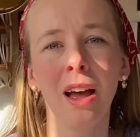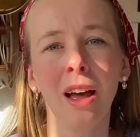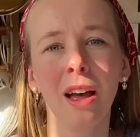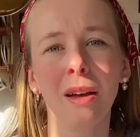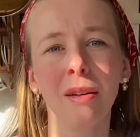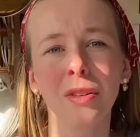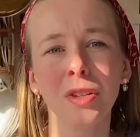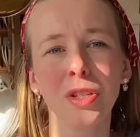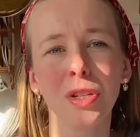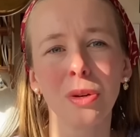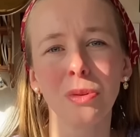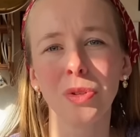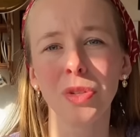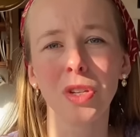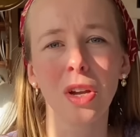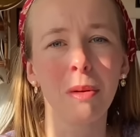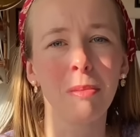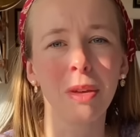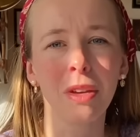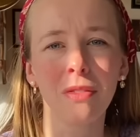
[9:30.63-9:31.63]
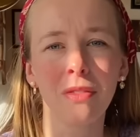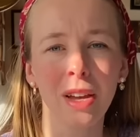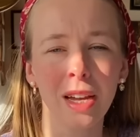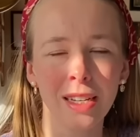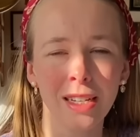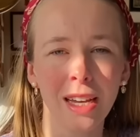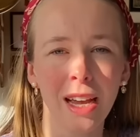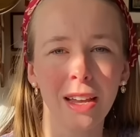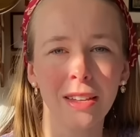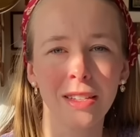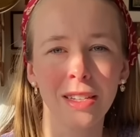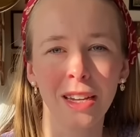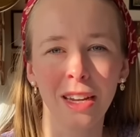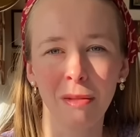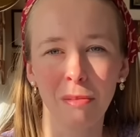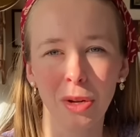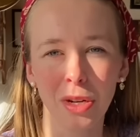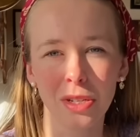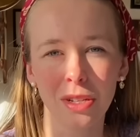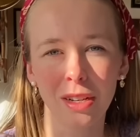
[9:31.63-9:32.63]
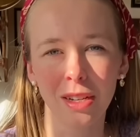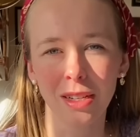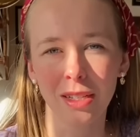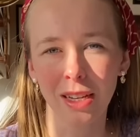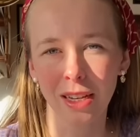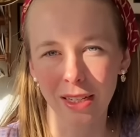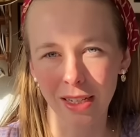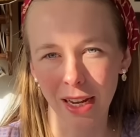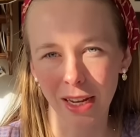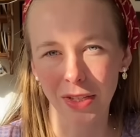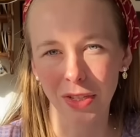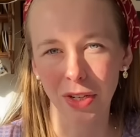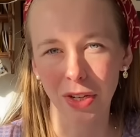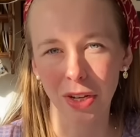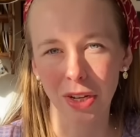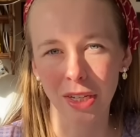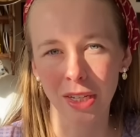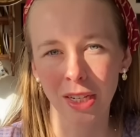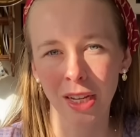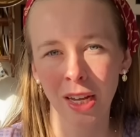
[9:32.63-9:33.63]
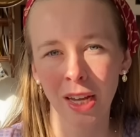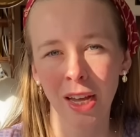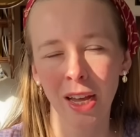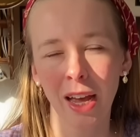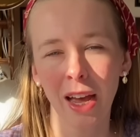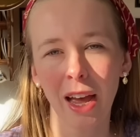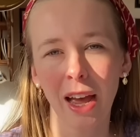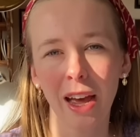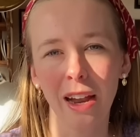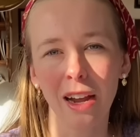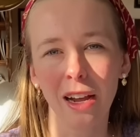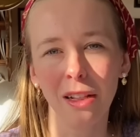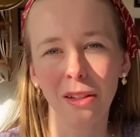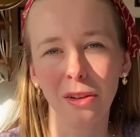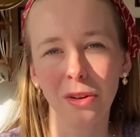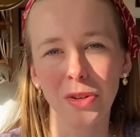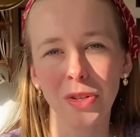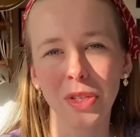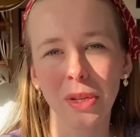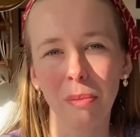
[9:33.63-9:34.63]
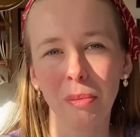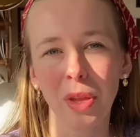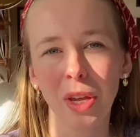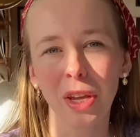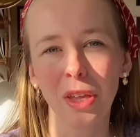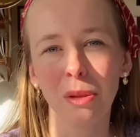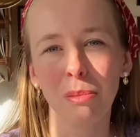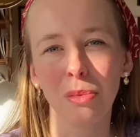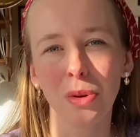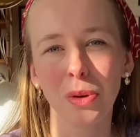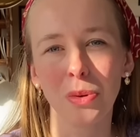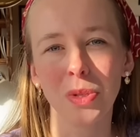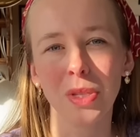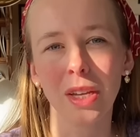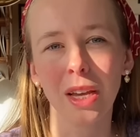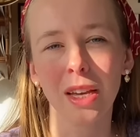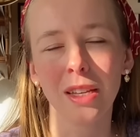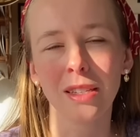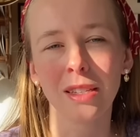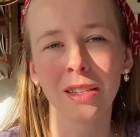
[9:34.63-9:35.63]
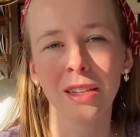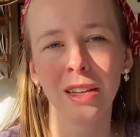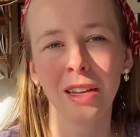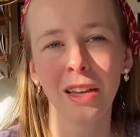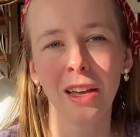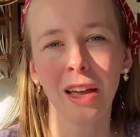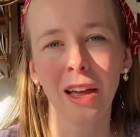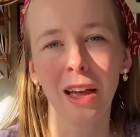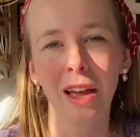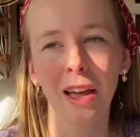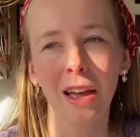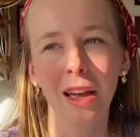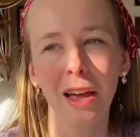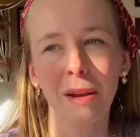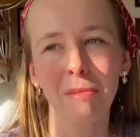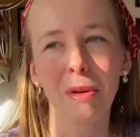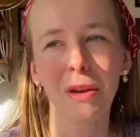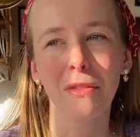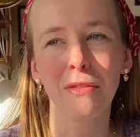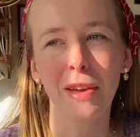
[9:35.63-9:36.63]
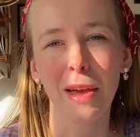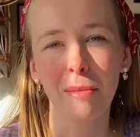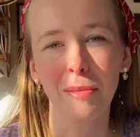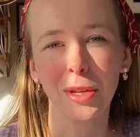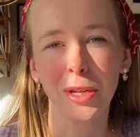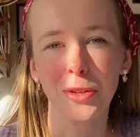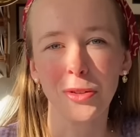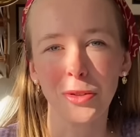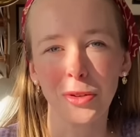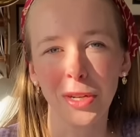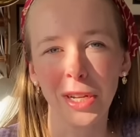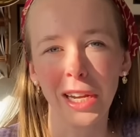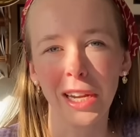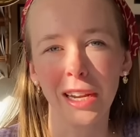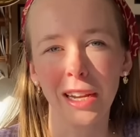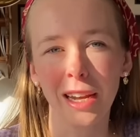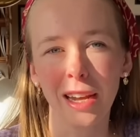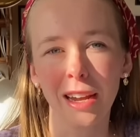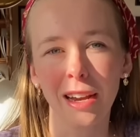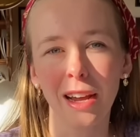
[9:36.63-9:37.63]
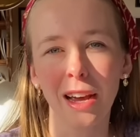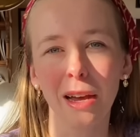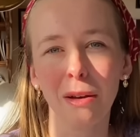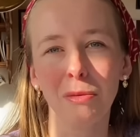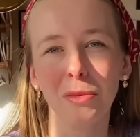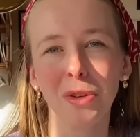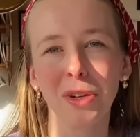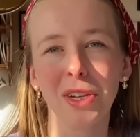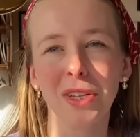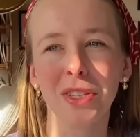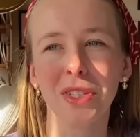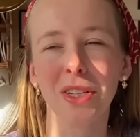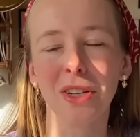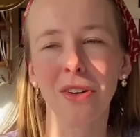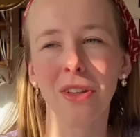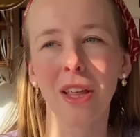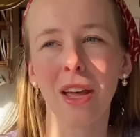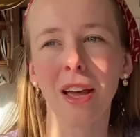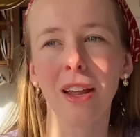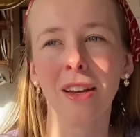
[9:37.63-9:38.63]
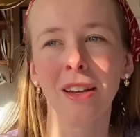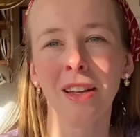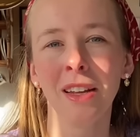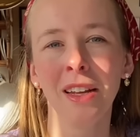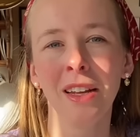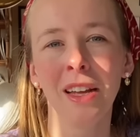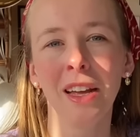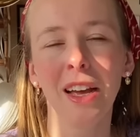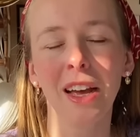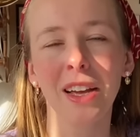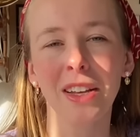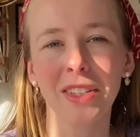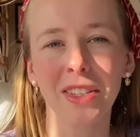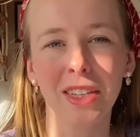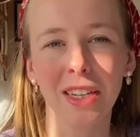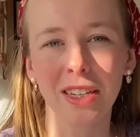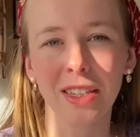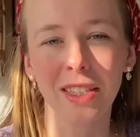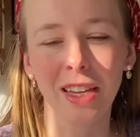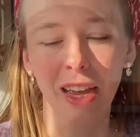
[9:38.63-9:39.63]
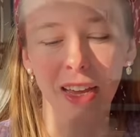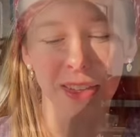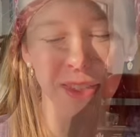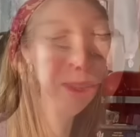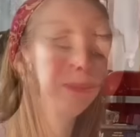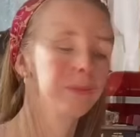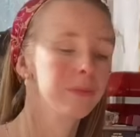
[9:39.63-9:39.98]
show-stopping fantastic, but as long as they taste good and I learned something in the process, and my family enjoyed eating it, I will consider that a success.